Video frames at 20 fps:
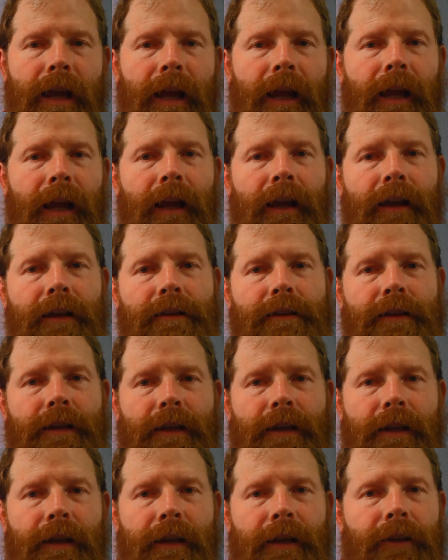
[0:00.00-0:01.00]
And
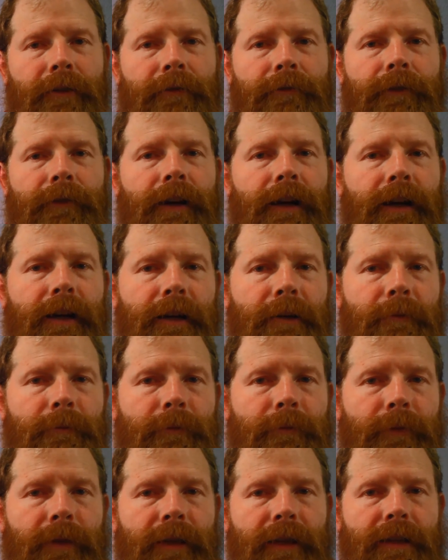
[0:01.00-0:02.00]
if
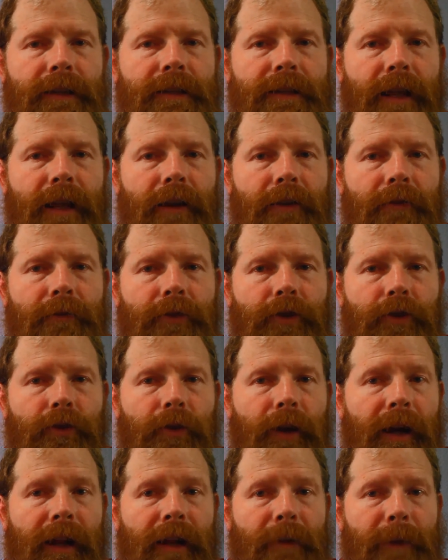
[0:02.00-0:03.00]
instead of
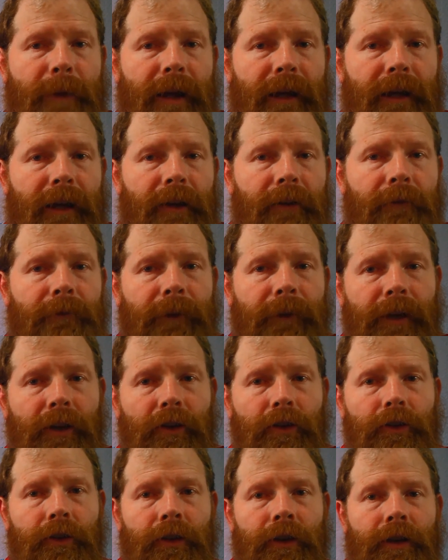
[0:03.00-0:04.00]
creating a magnetic
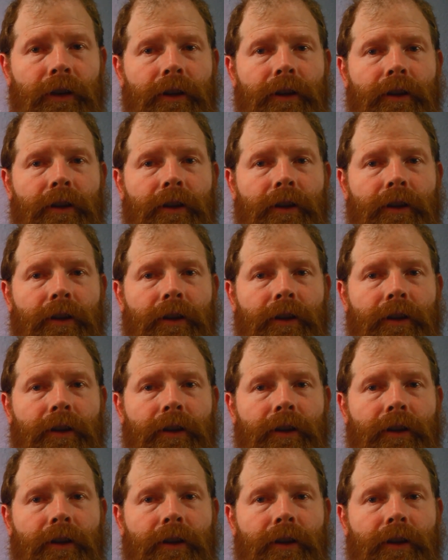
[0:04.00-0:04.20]
field,